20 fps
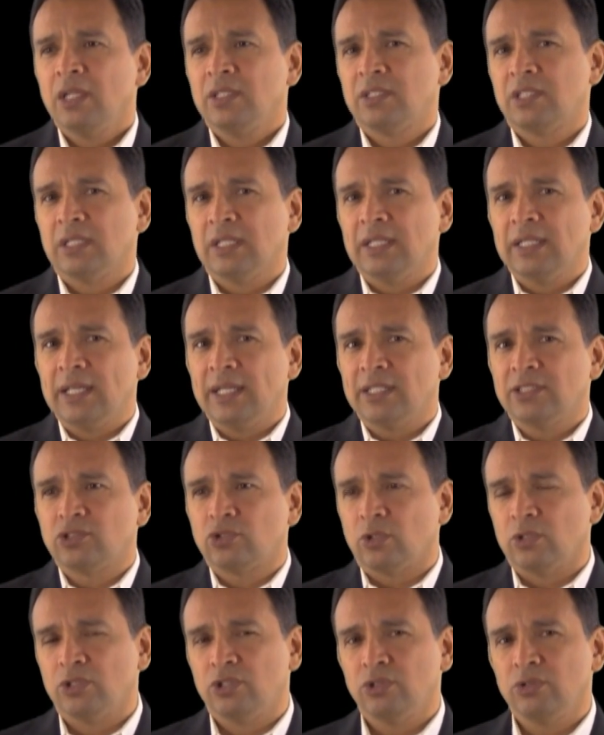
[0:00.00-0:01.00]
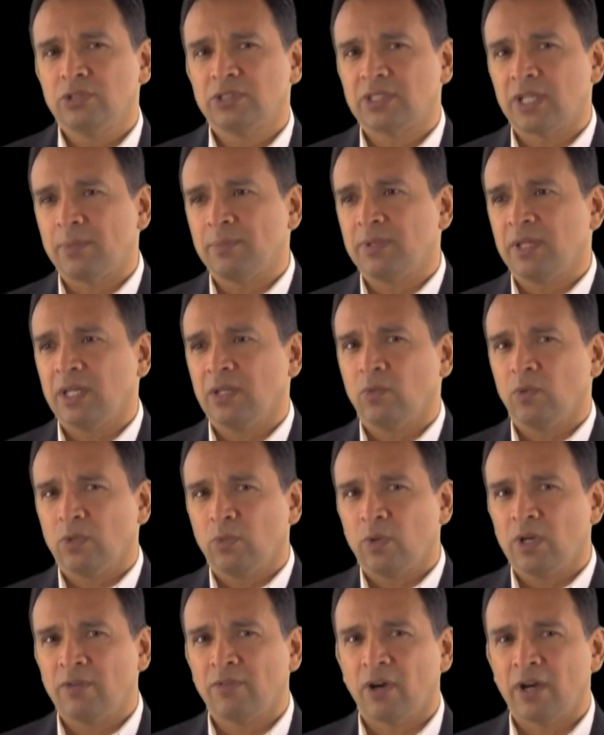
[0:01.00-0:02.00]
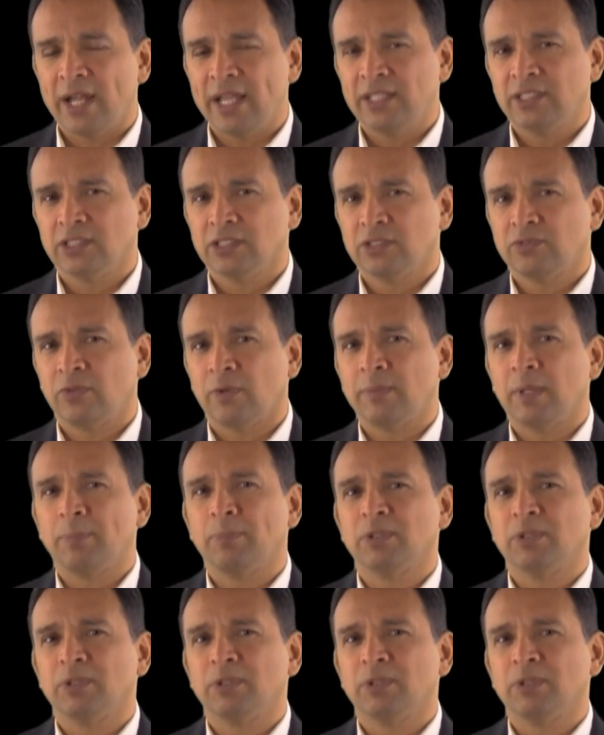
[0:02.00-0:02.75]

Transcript: to list or do something with one of our agents from the